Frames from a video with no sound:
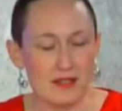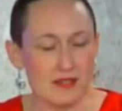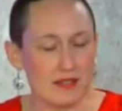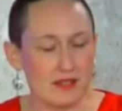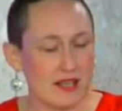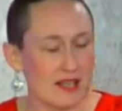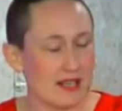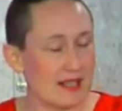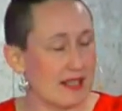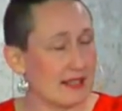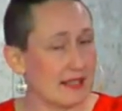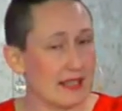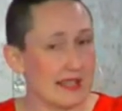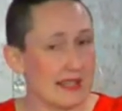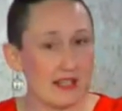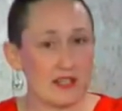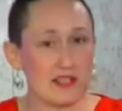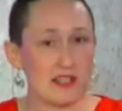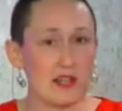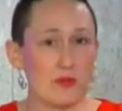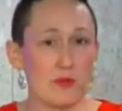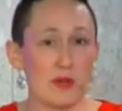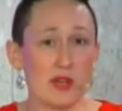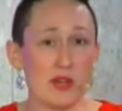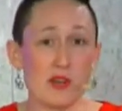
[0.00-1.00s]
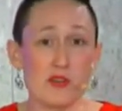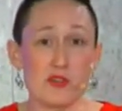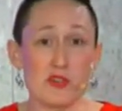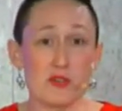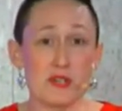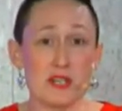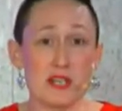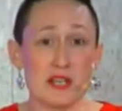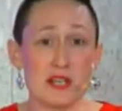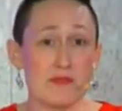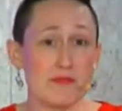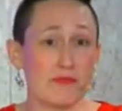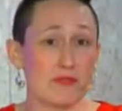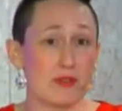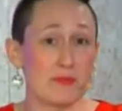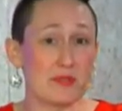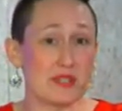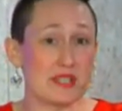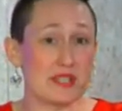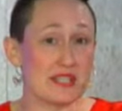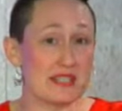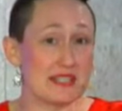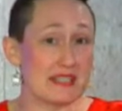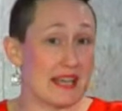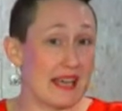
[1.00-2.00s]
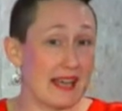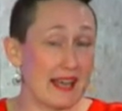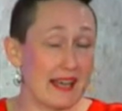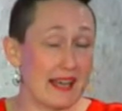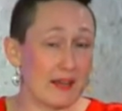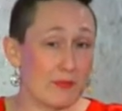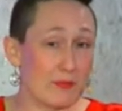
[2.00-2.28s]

Let us know where you're tuning in from today,